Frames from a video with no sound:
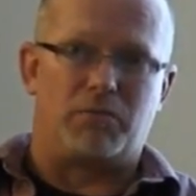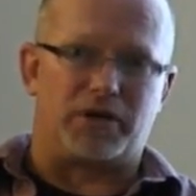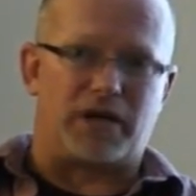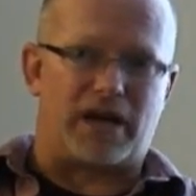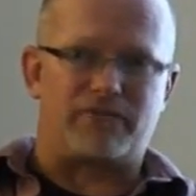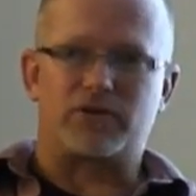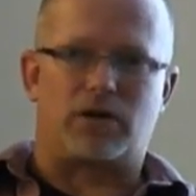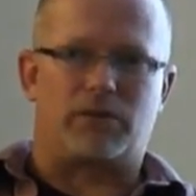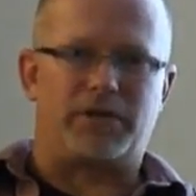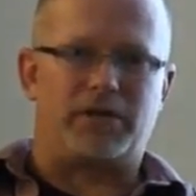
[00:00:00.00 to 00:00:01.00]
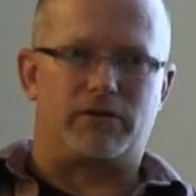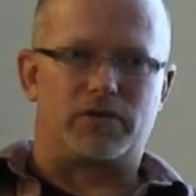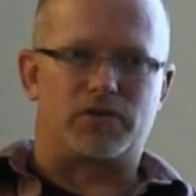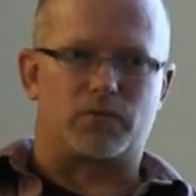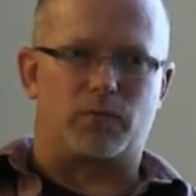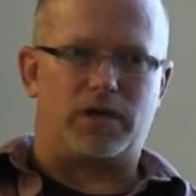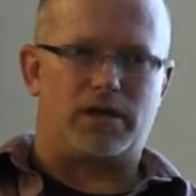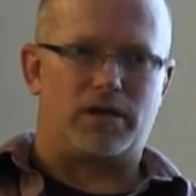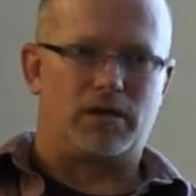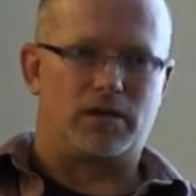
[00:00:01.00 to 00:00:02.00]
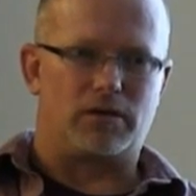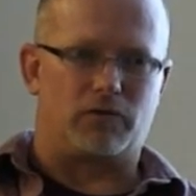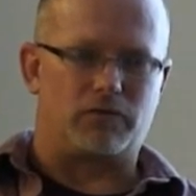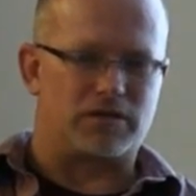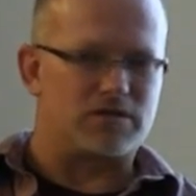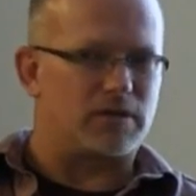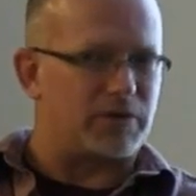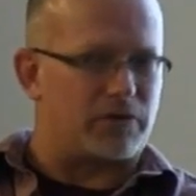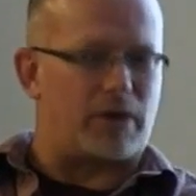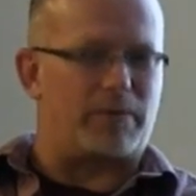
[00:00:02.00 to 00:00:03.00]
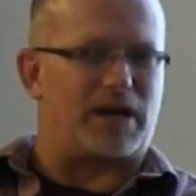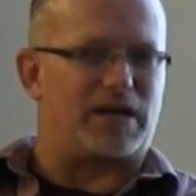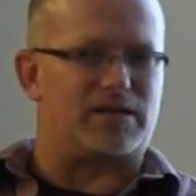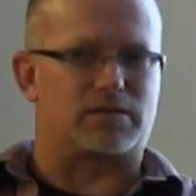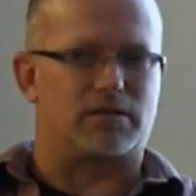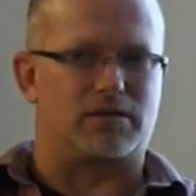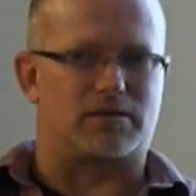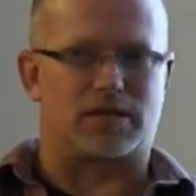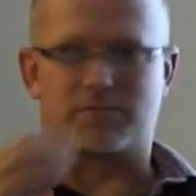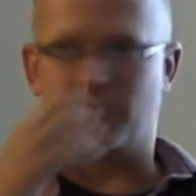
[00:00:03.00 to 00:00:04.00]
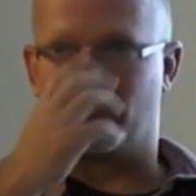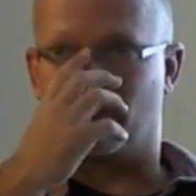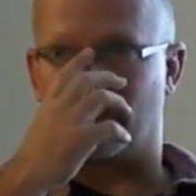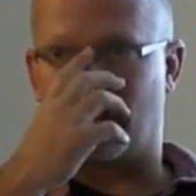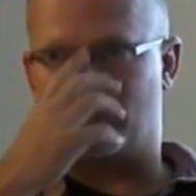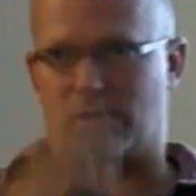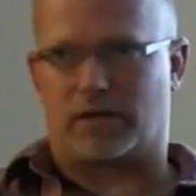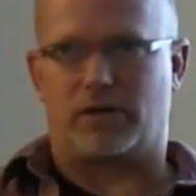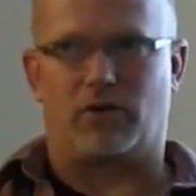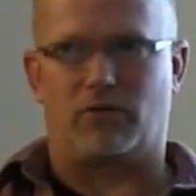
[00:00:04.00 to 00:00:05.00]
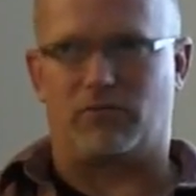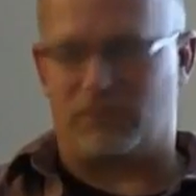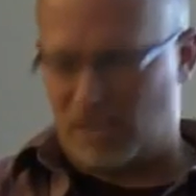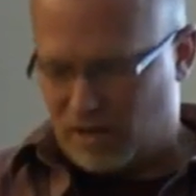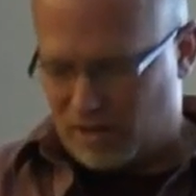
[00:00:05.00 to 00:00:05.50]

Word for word: but after coming here this week, you know, this is something Graham and I dis- discussed before we came. It's like, you know,